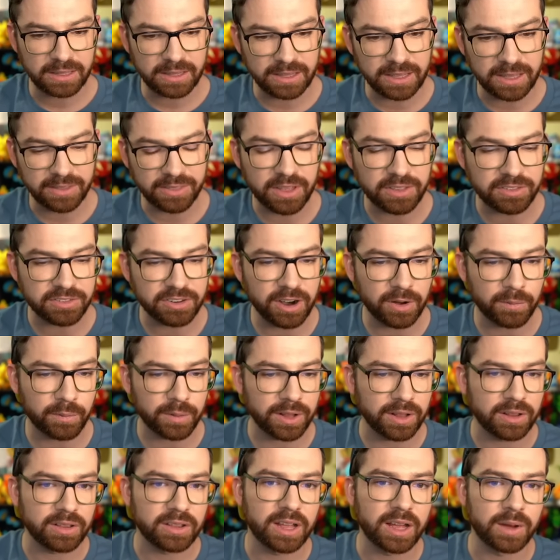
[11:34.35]
Yeah, that's not
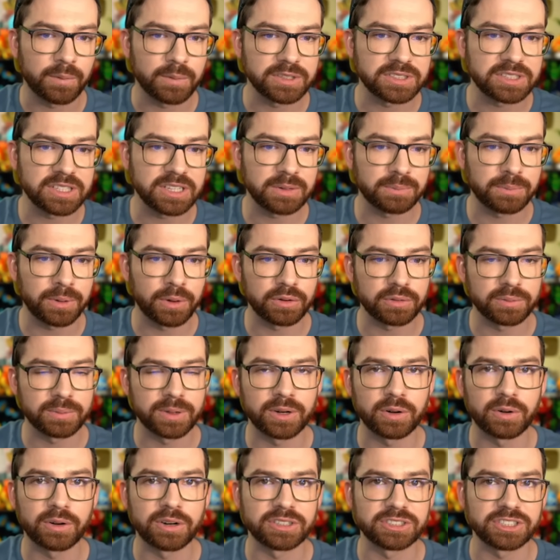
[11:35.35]
real. Uh, we see in
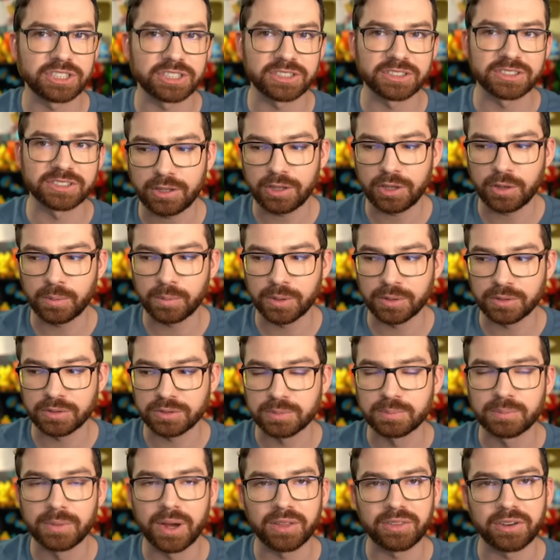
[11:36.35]
Pokemon Origins, Cubone's
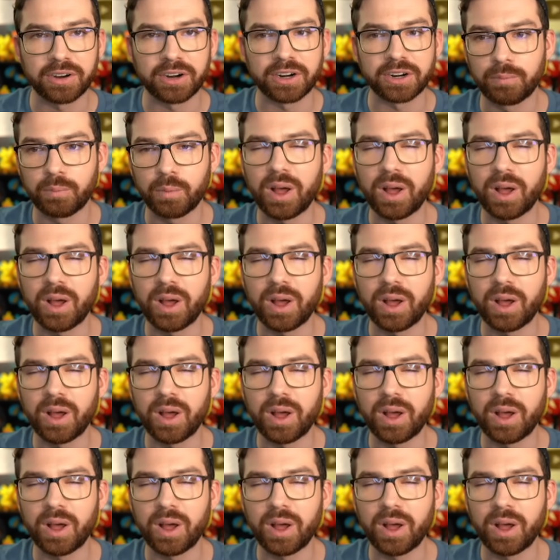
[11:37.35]
mother.